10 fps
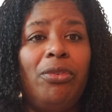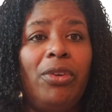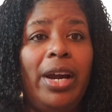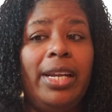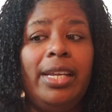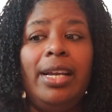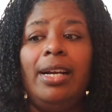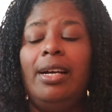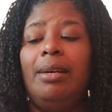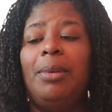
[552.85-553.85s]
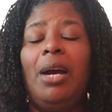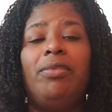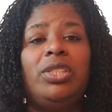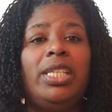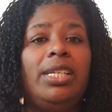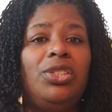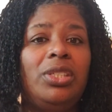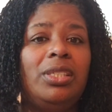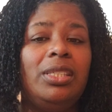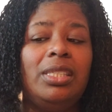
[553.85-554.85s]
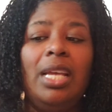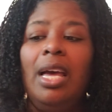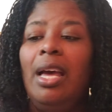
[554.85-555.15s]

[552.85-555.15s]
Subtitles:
Friday conversations.